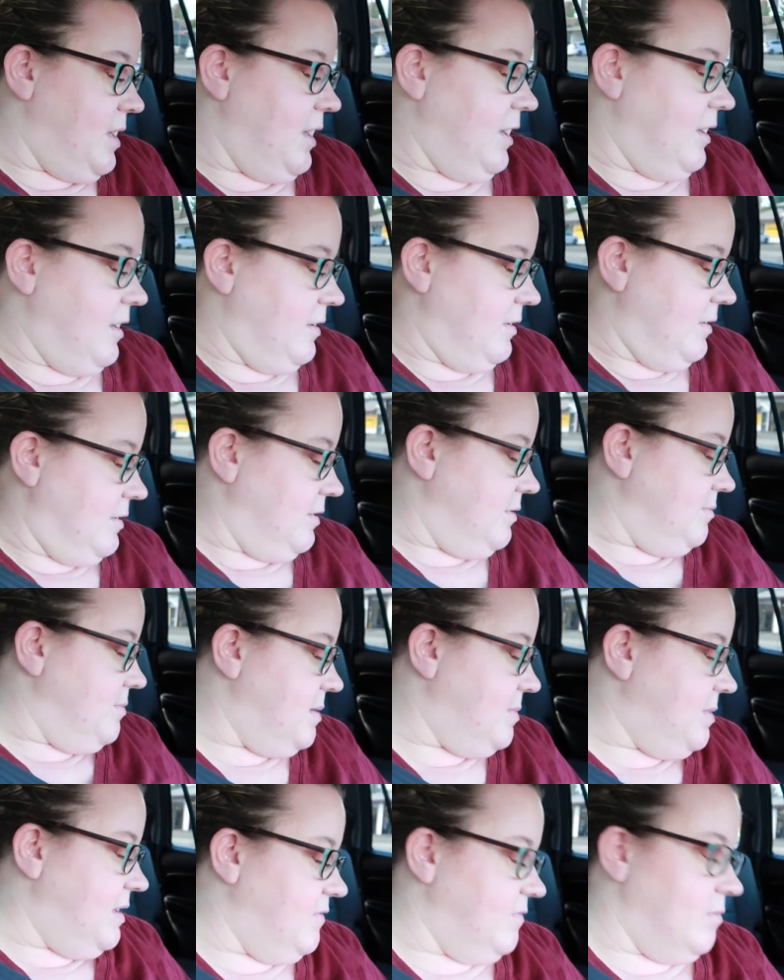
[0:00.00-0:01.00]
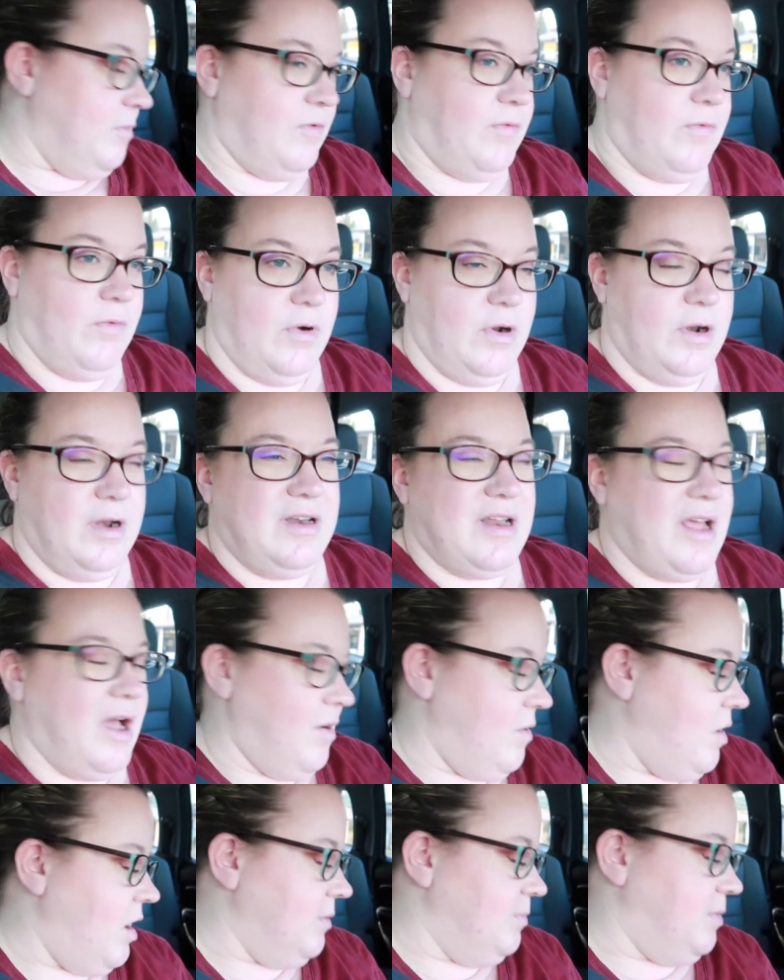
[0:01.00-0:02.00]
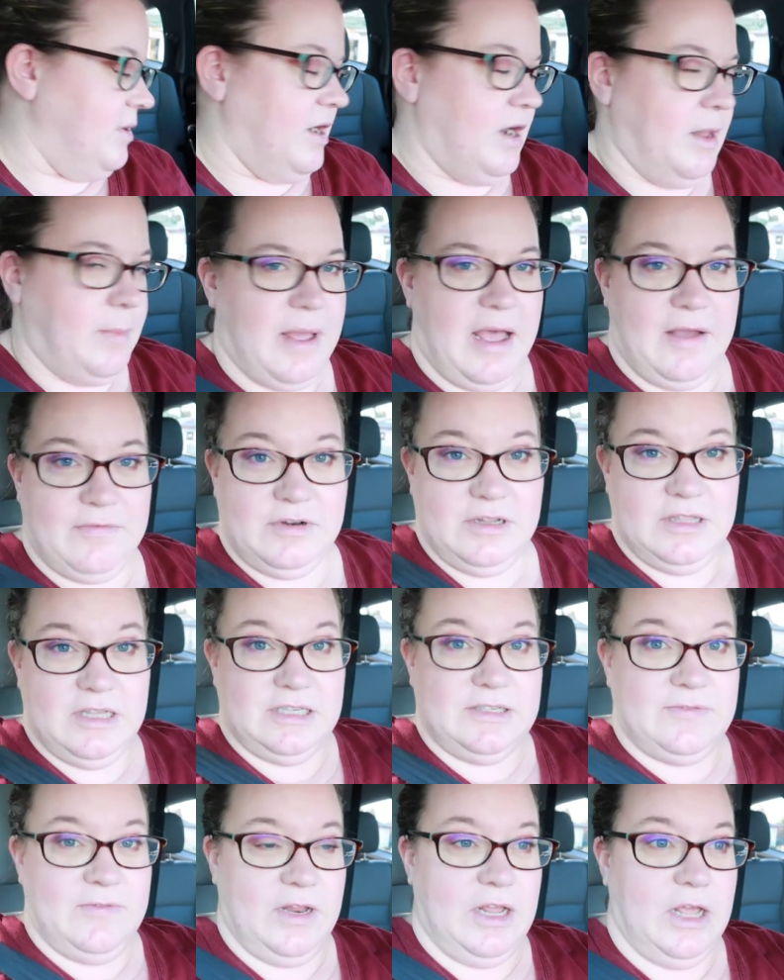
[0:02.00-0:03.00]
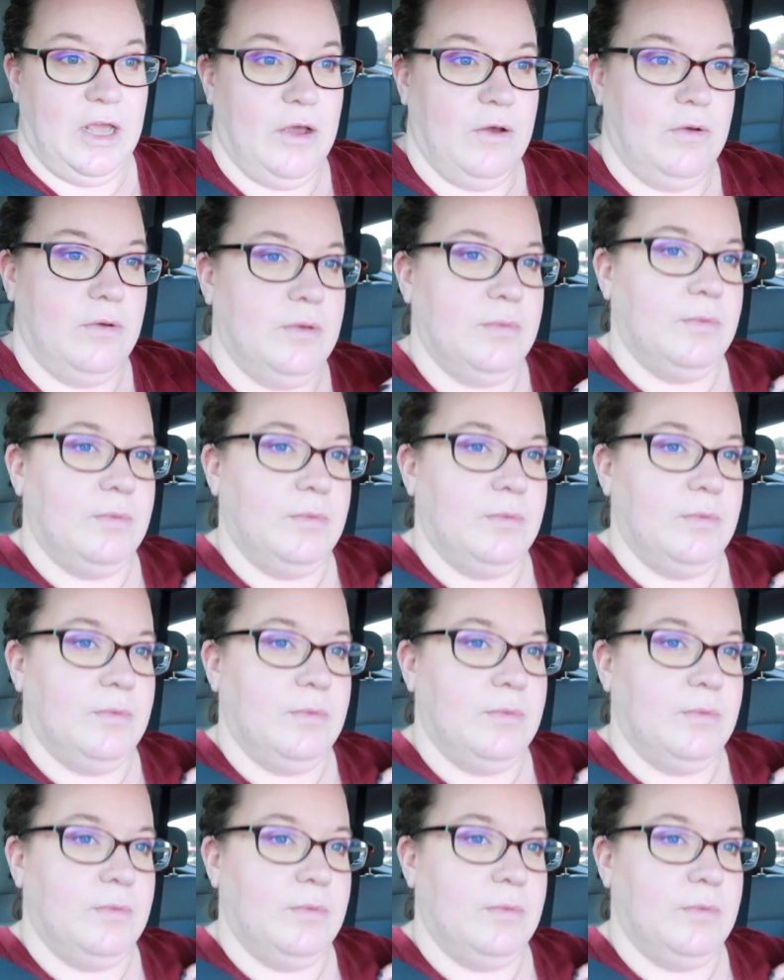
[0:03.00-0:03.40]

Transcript: Uh, maybe even before, no, I'll put it up after this video.